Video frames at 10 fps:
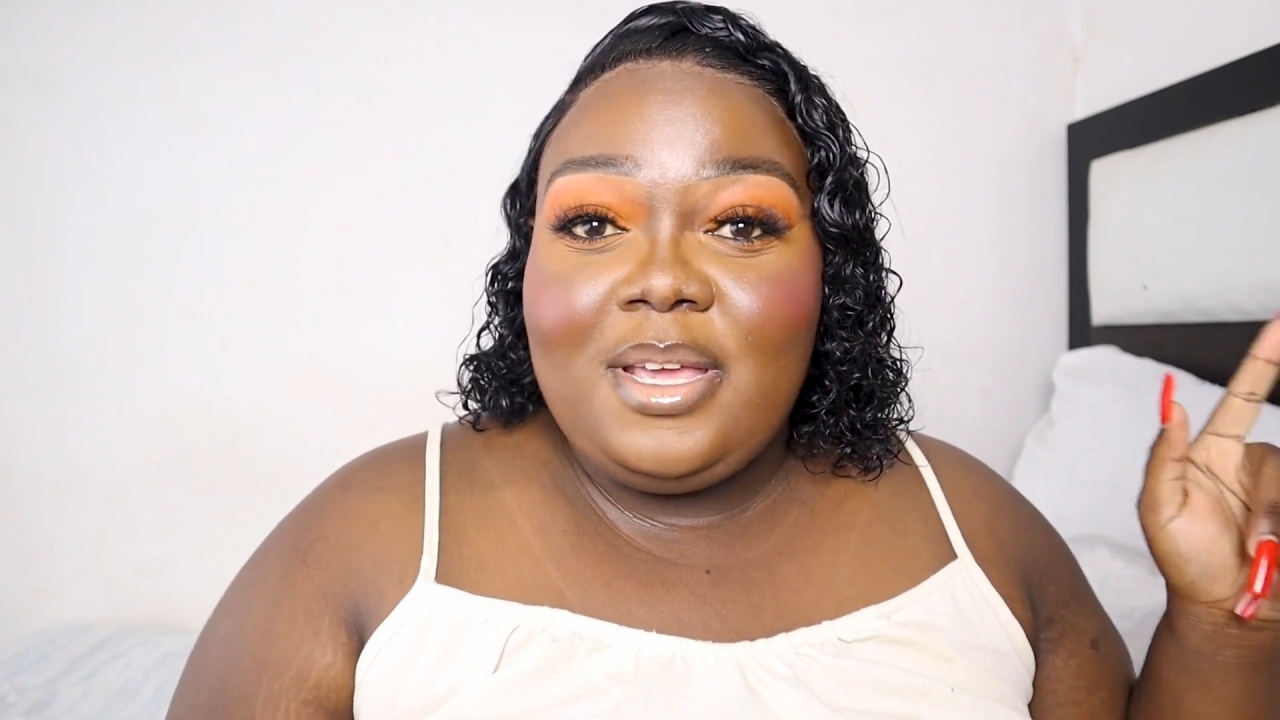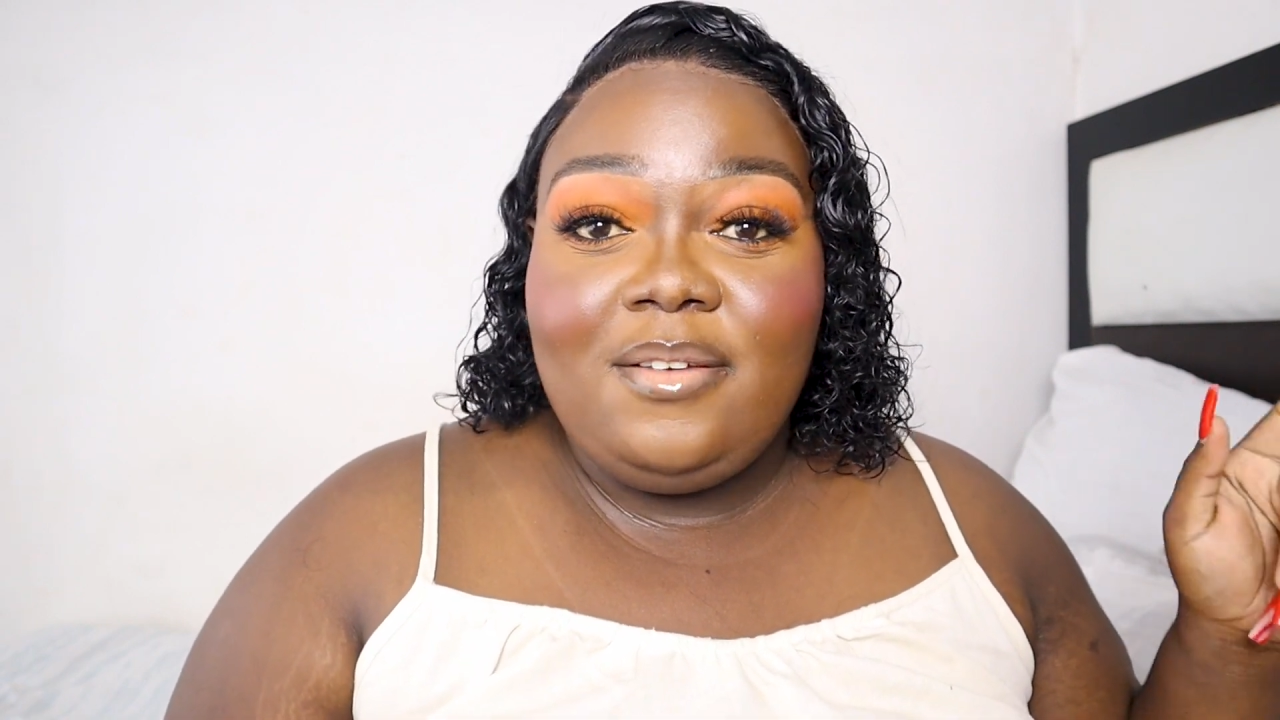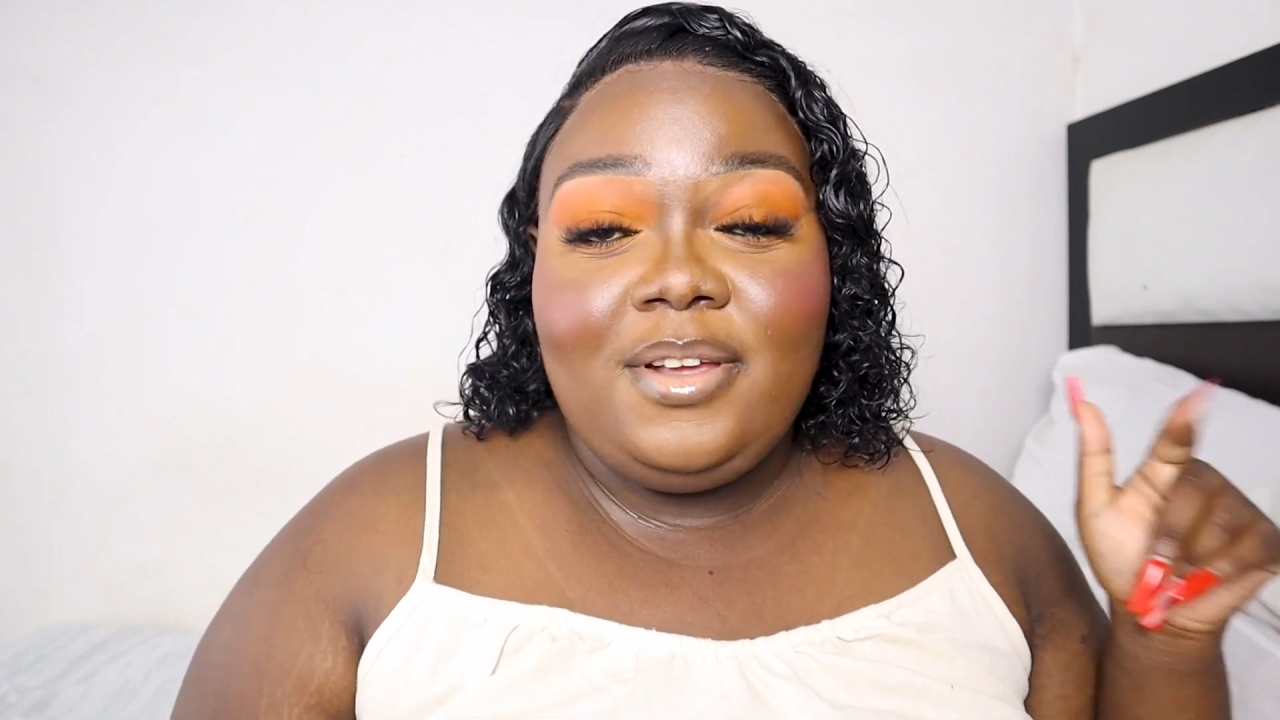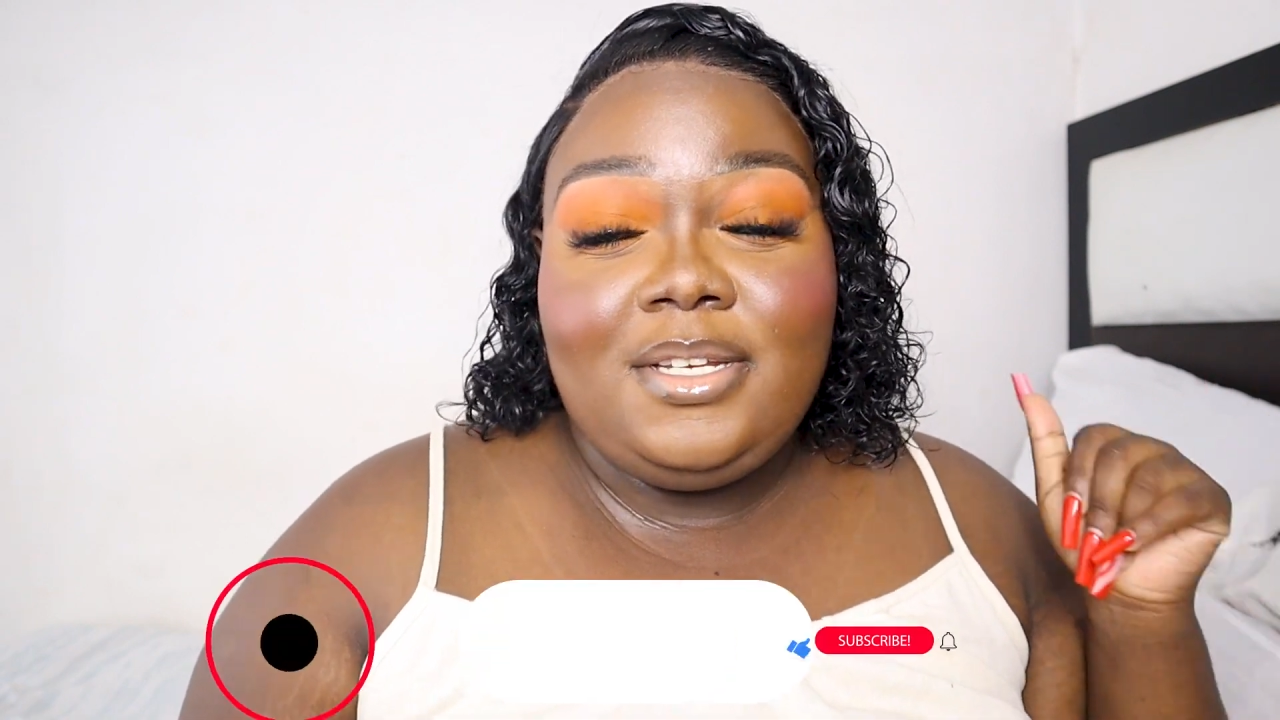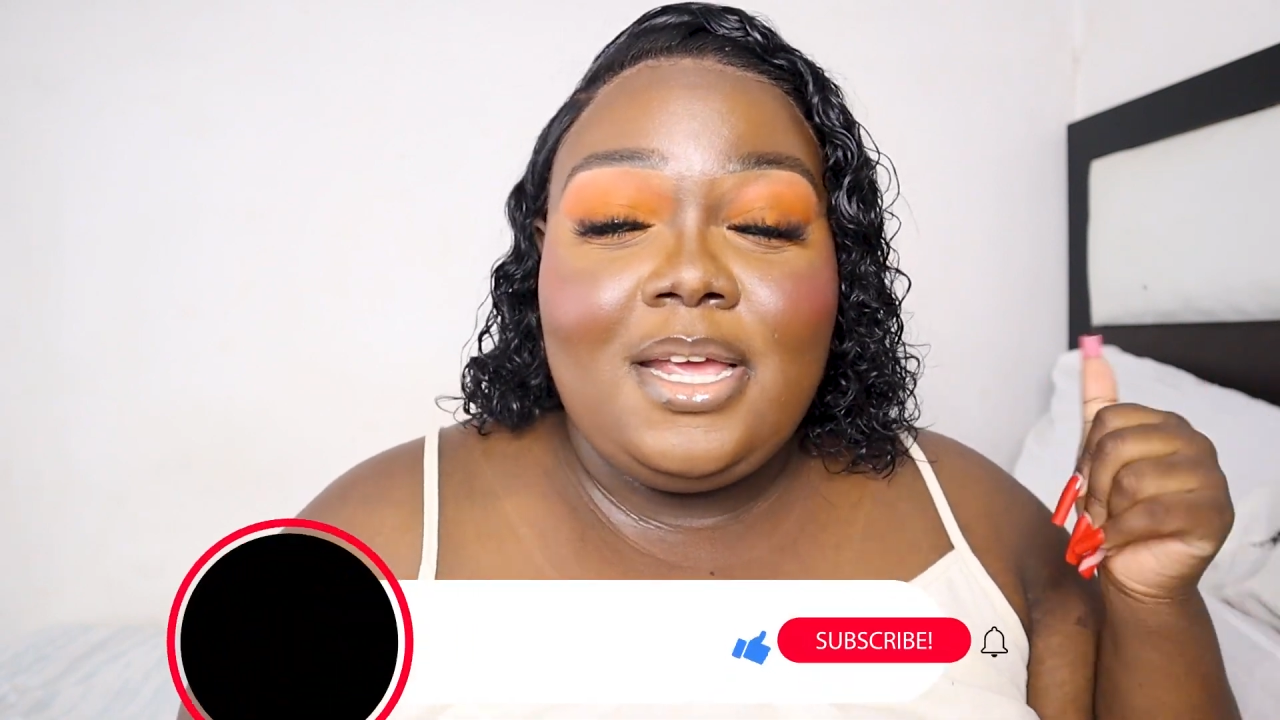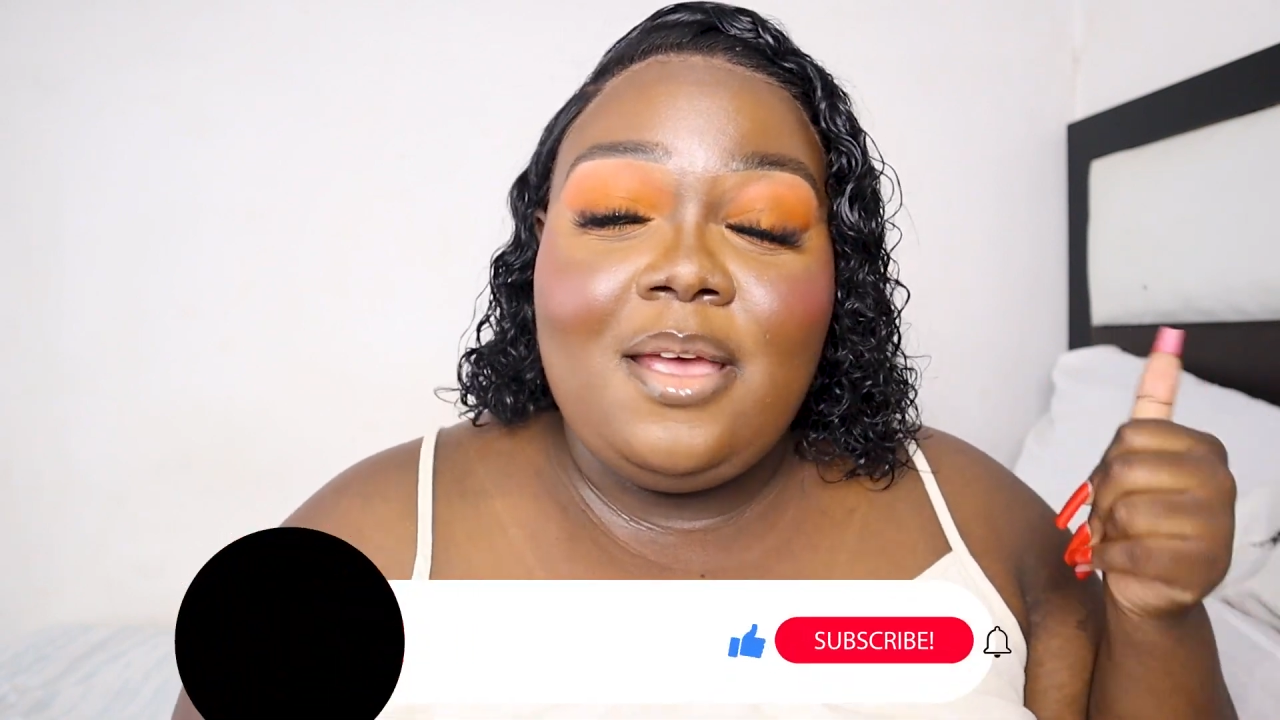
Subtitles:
give it